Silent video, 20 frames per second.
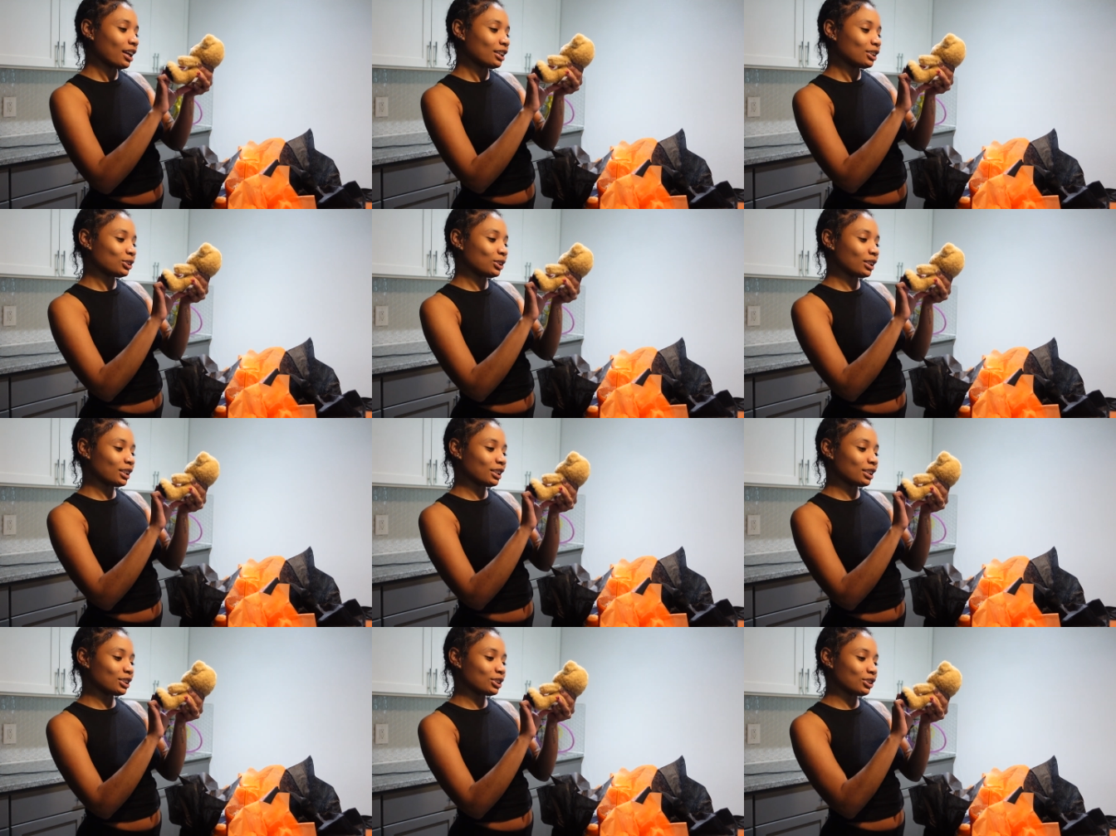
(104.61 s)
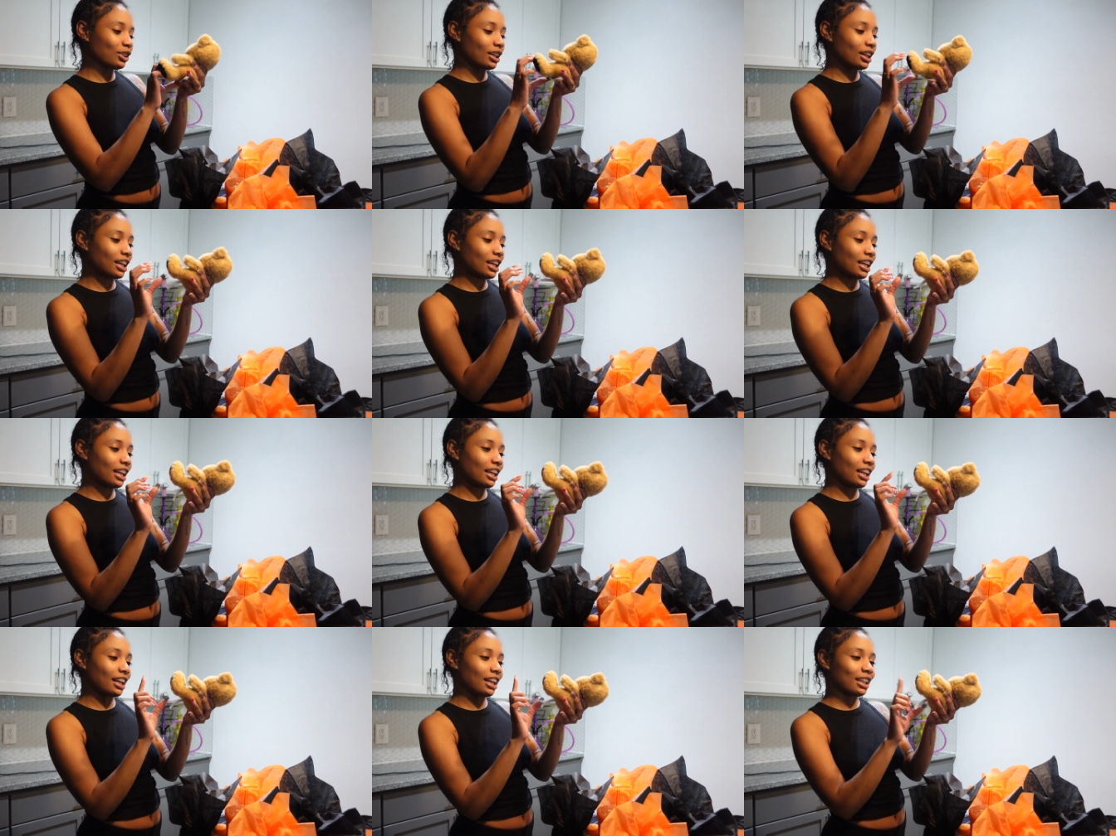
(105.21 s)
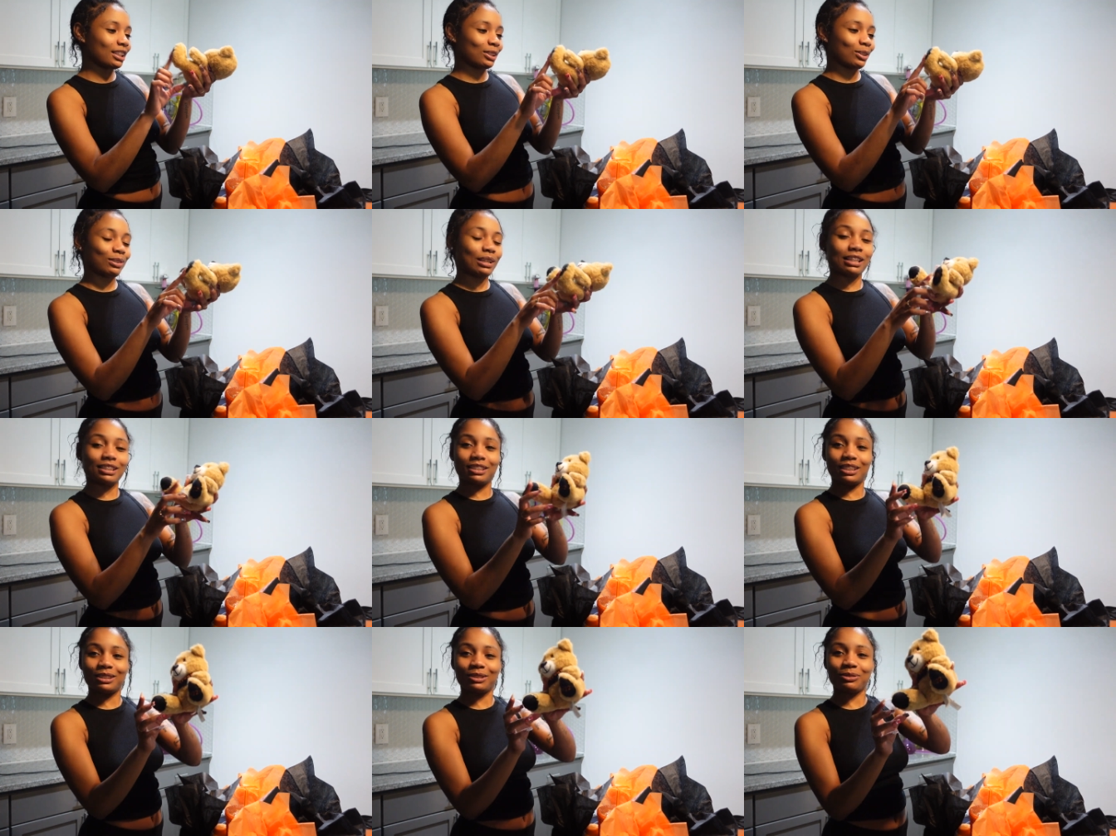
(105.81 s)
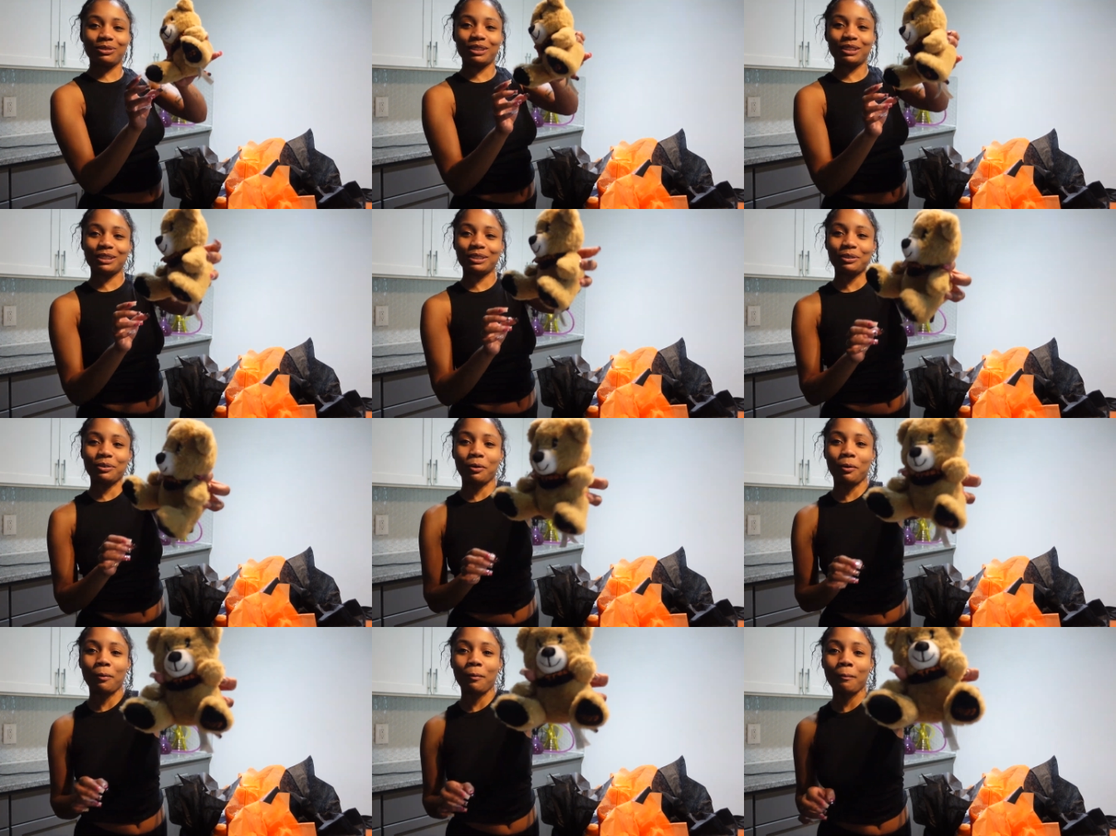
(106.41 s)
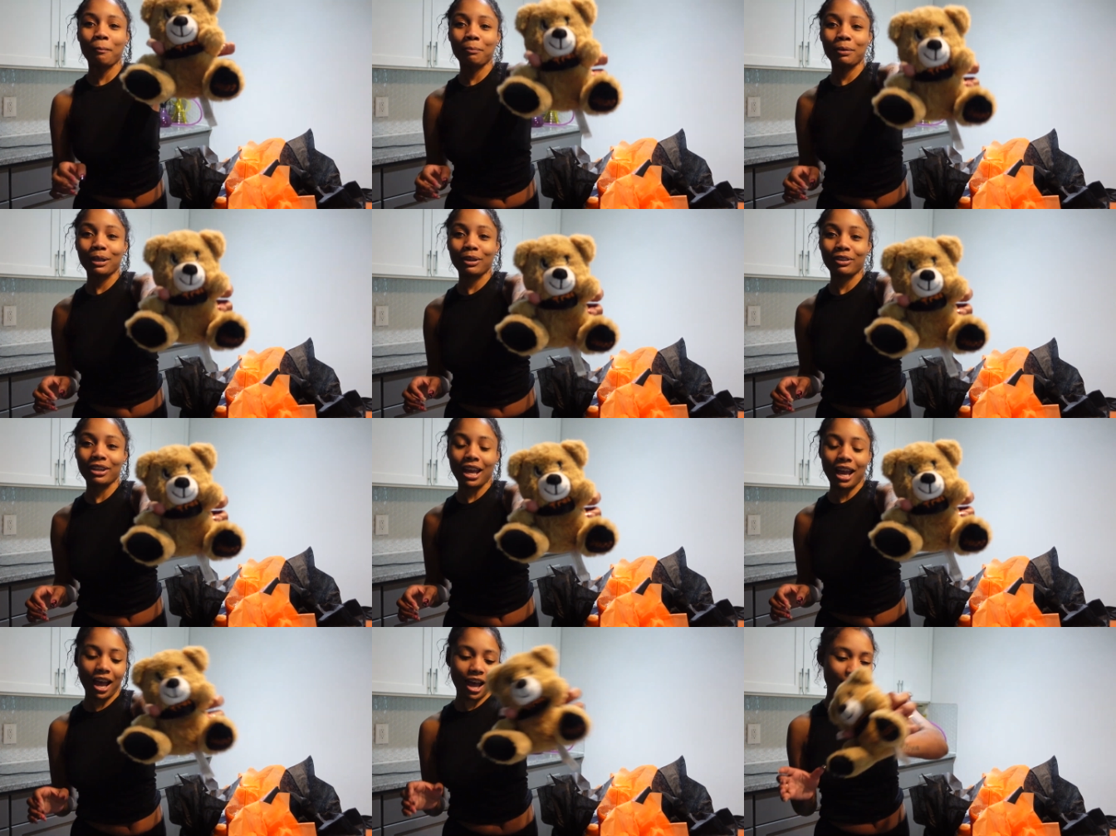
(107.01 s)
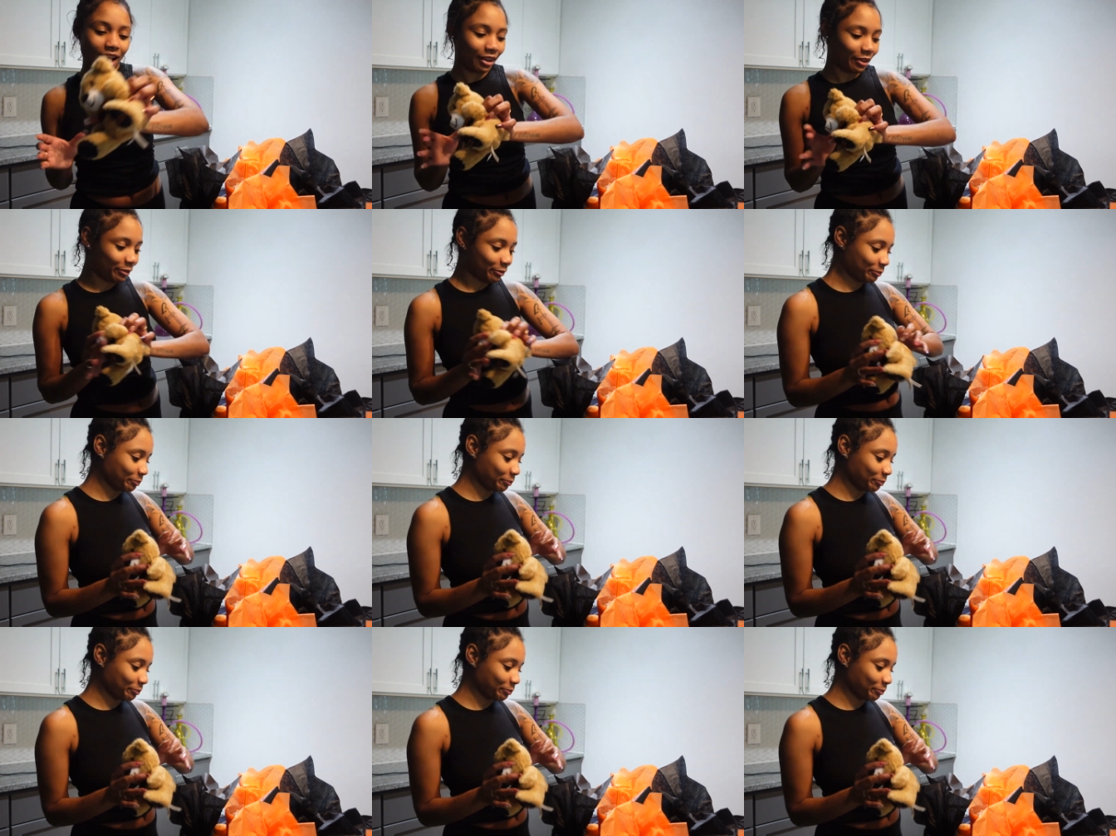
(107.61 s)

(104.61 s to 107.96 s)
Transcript: trick or treat 2022, period.